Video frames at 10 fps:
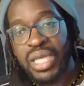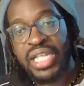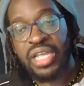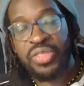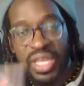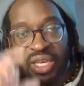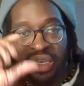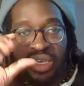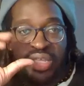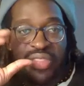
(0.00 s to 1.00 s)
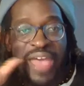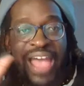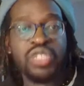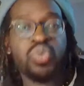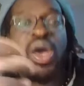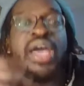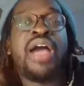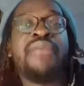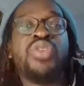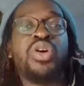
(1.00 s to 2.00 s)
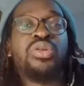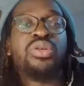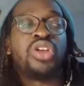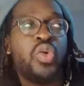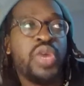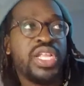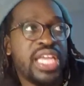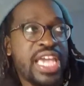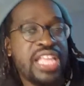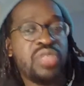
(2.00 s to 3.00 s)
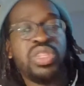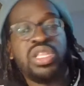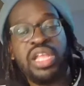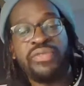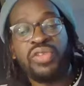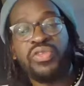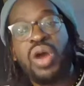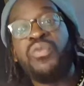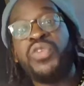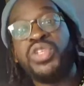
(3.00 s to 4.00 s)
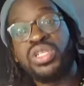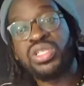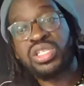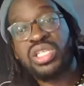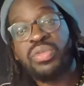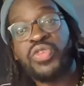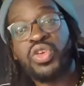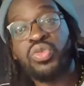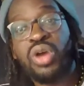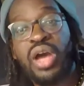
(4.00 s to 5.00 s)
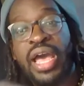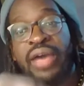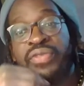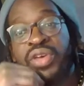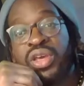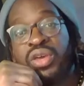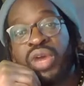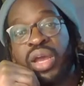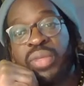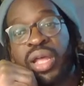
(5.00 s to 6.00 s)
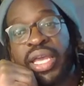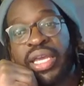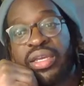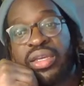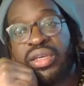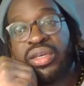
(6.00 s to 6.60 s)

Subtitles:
And I think that's why I'm not going in with the level of confidence that some of you lot have, where I'm like,